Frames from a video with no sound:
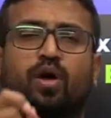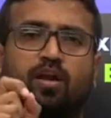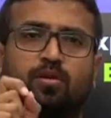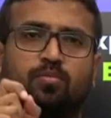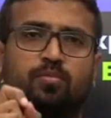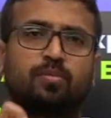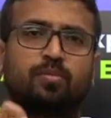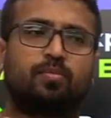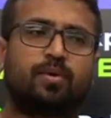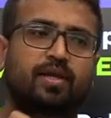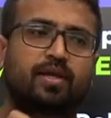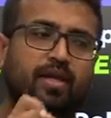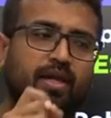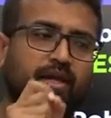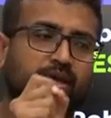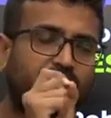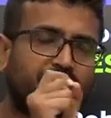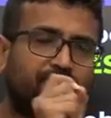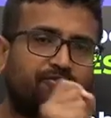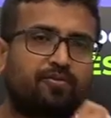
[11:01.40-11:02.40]
I'll be
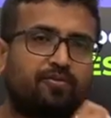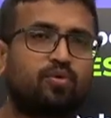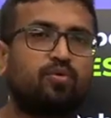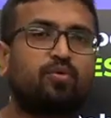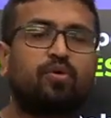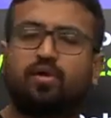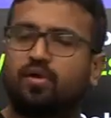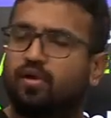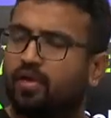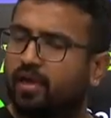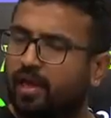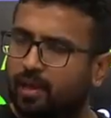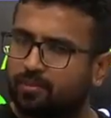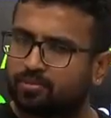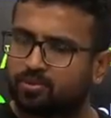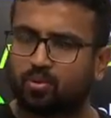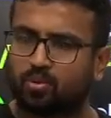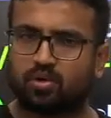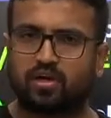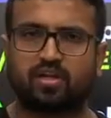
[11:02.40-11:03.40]
bringing a few
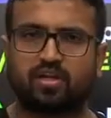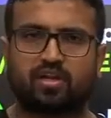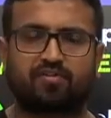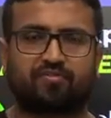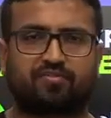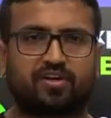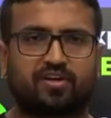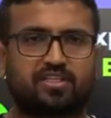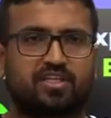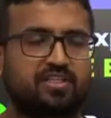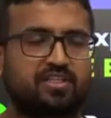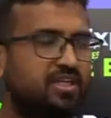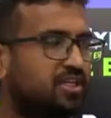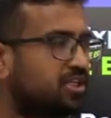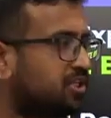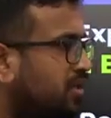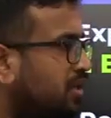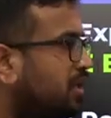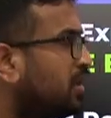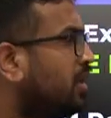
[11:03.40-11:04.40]
absolutely refreshing
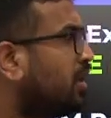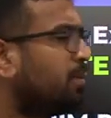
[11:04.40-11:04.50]
session.